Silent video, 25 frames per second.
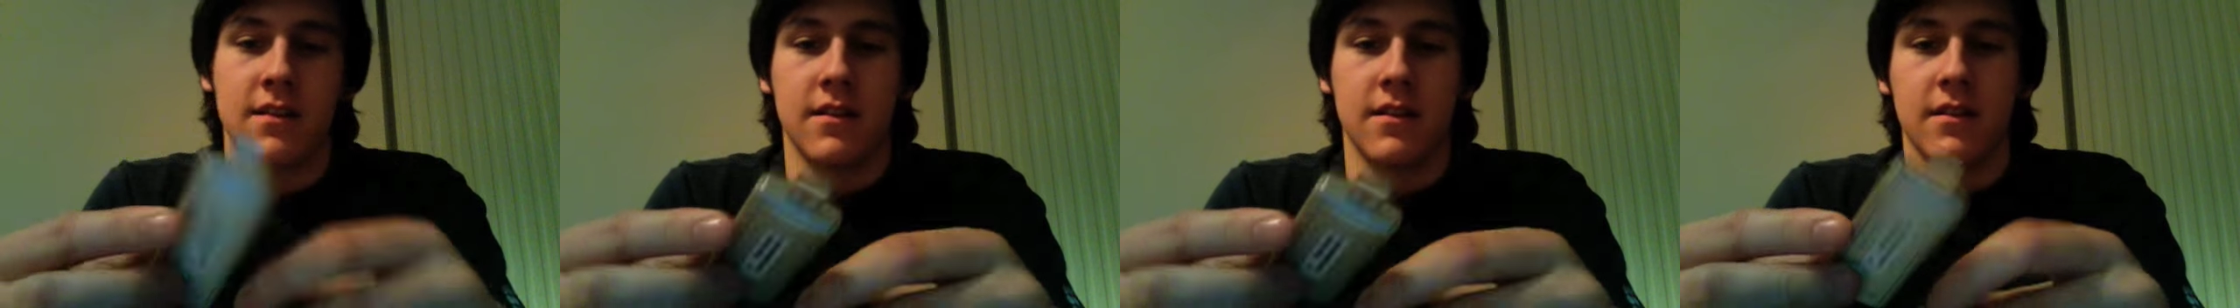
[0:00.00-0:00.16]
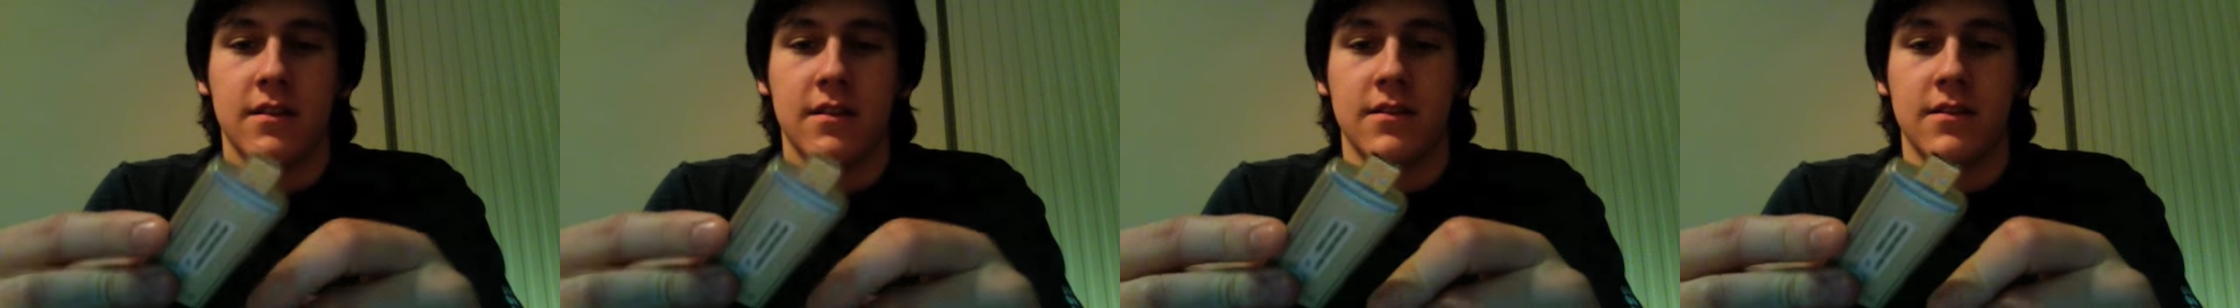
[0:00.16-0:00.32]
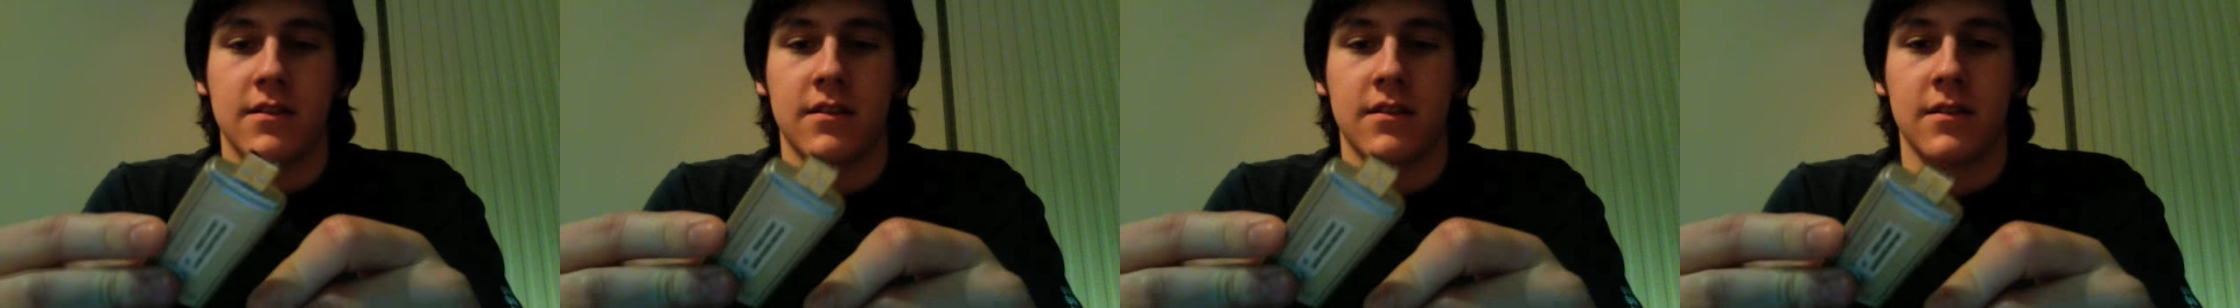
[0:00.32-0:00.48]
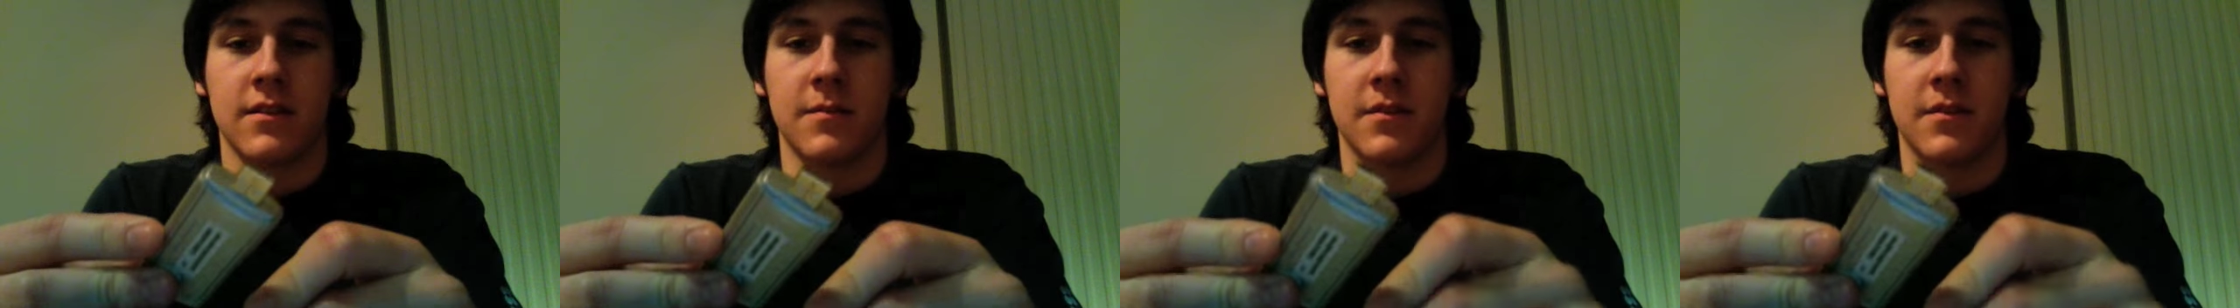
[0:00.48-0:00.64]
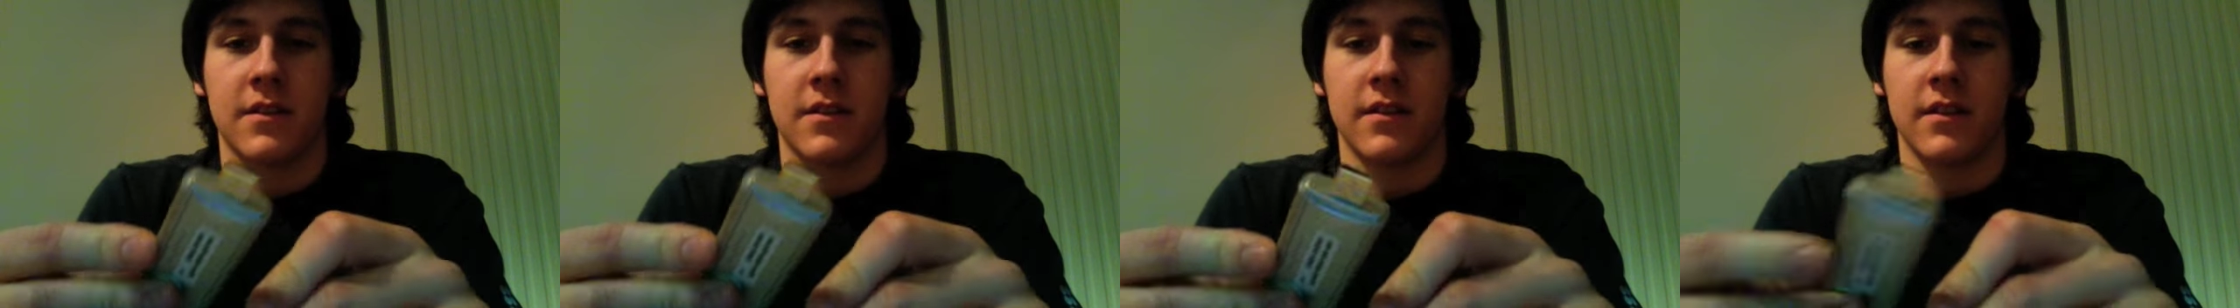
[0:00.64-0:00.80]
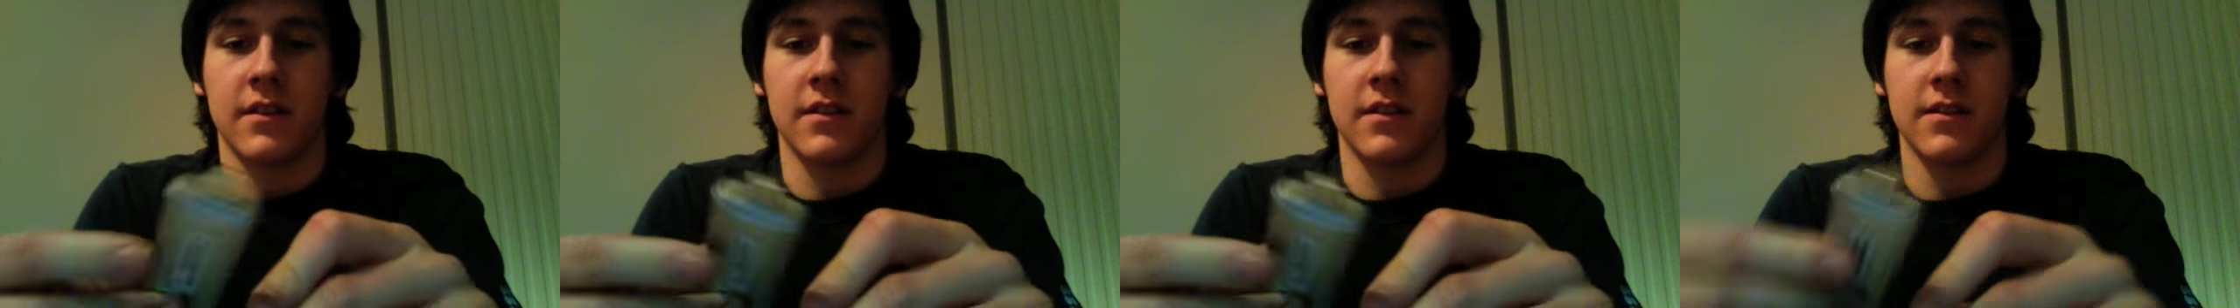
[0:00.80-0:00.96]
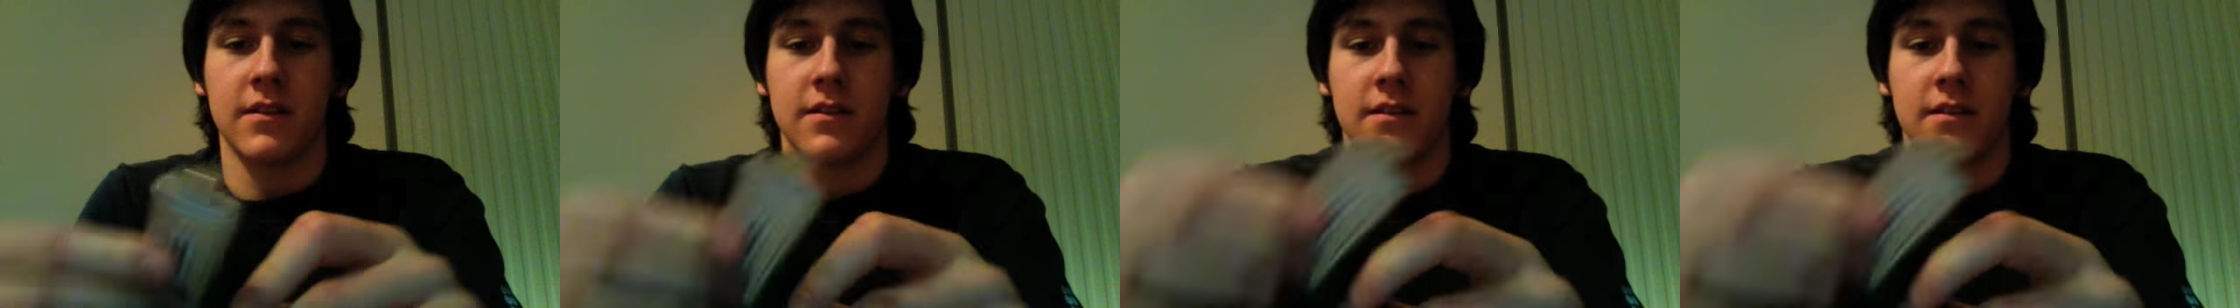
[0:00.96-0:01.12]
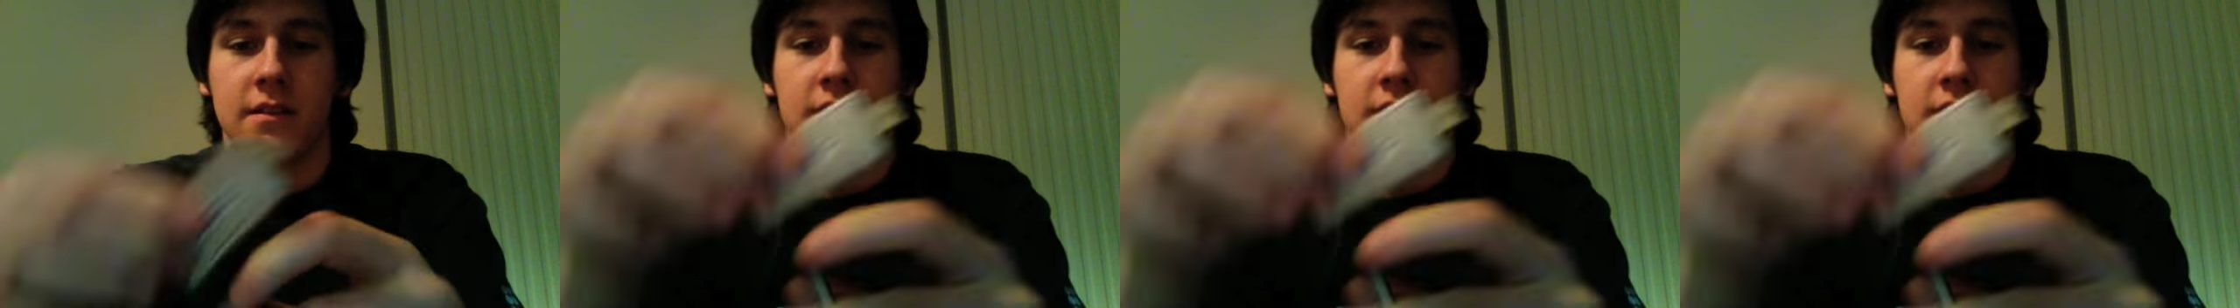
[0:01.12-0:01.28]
You just clip it in nicely. It